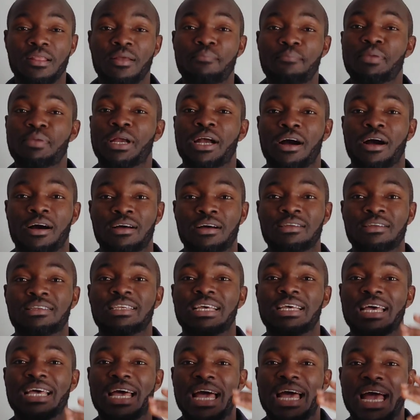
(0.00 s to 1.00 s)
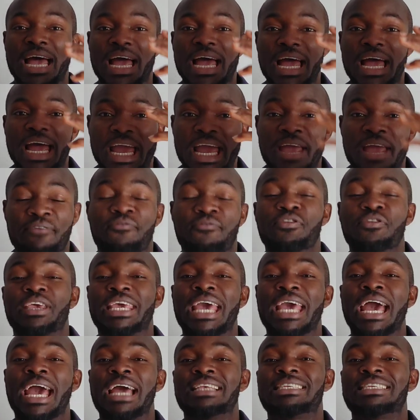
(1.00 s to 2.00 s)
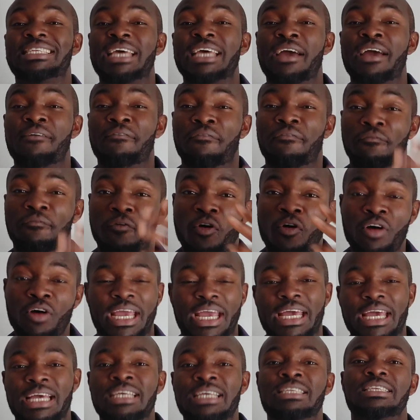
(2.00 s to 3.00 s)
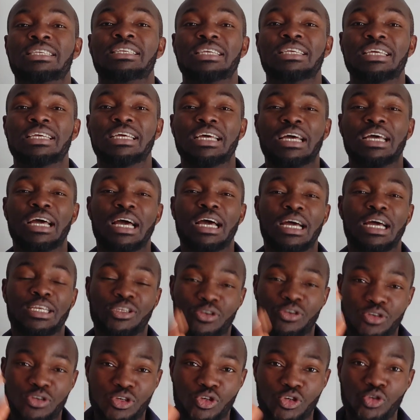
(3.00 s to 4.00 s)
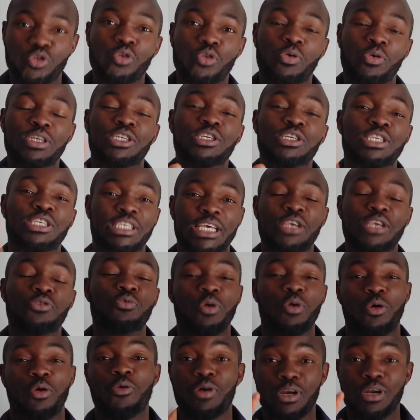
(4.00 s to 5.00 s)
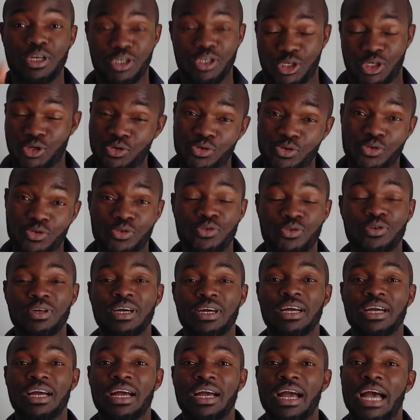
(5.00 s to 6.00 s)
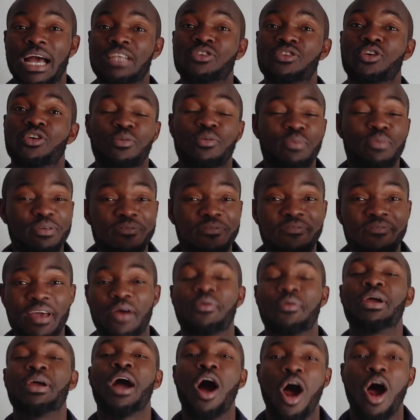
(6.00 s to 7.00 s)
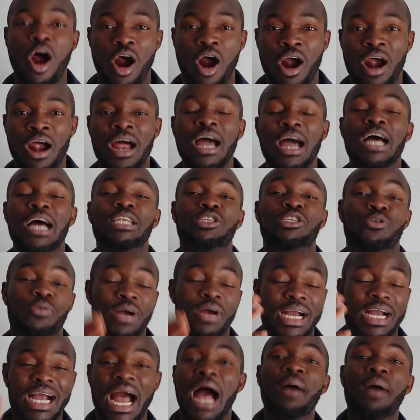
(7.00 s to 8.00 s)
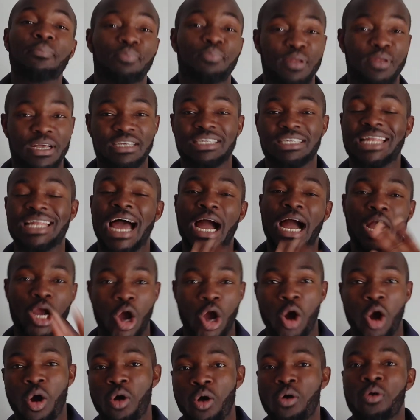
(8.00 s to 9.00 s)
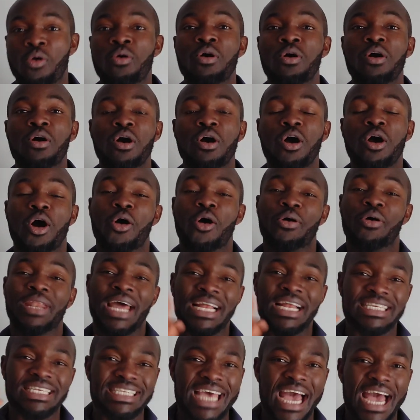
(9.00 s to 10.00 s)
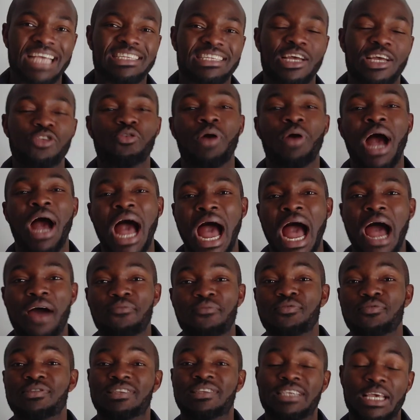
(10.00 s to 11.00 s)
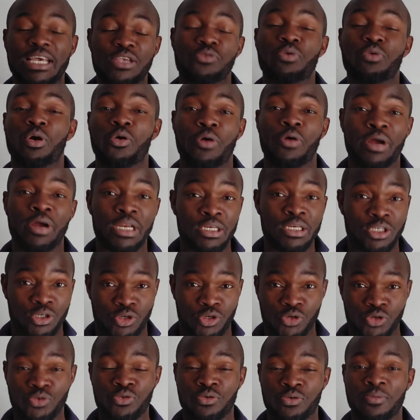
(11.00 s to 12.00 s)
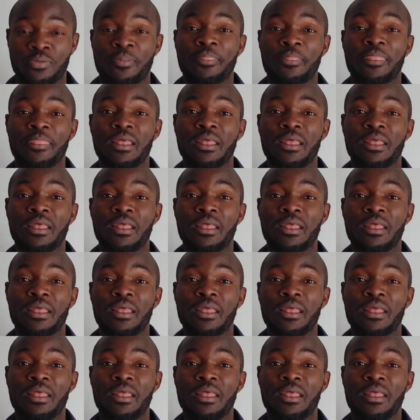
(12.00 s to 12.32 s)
Because if you can't stay focused to do what you say you were going to do, it's going to be very hard to accomplish that goal or that task that you say you were going to do.